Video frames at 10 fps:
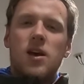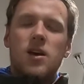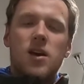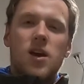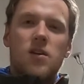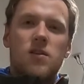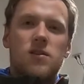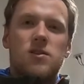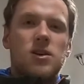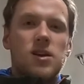is
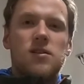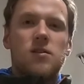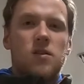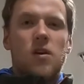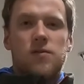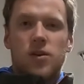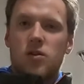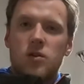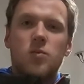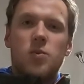to get yourself a
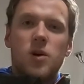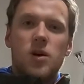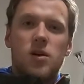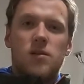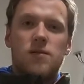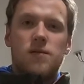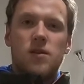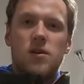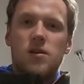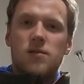group of
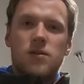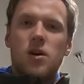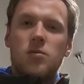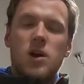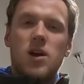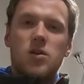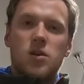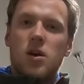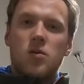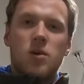young men or
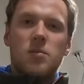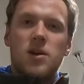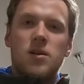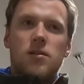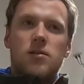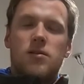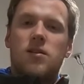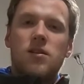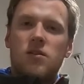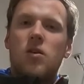young women,
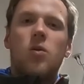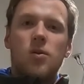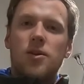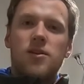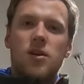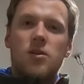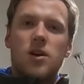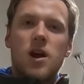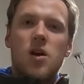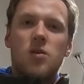just to hold each other
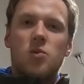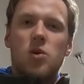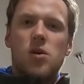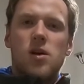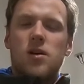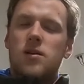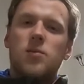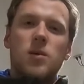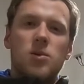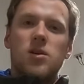accountable, to be
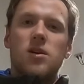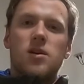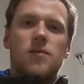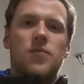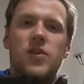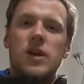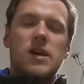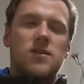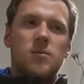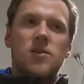able to
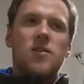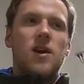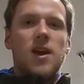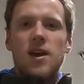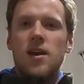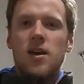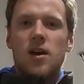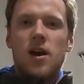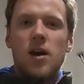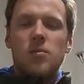text them and say, hey,
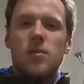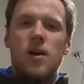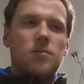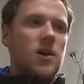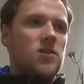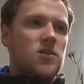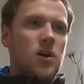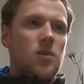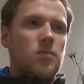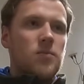I messed
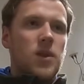up,